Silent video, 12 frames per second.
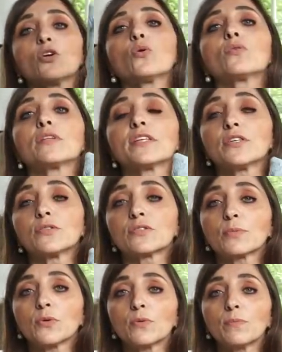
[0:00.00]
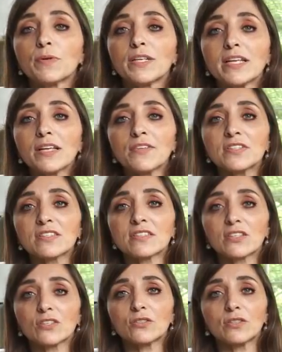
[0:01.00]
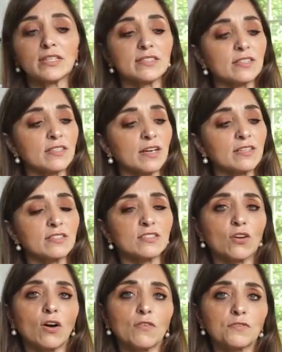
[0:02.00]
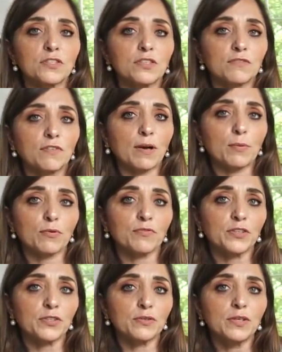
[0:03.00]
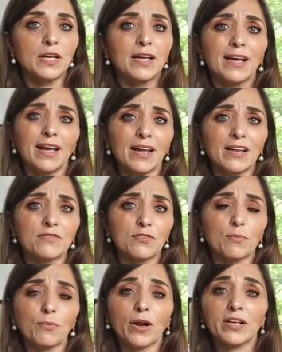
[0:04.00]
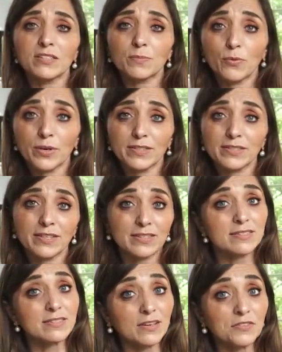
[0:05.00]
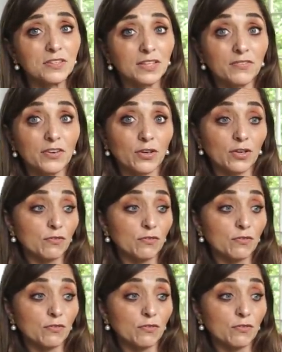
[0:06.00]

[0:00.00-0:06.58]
totally usable. But even still, it's a nice soft fiber fill, and for the price point, it's definitely very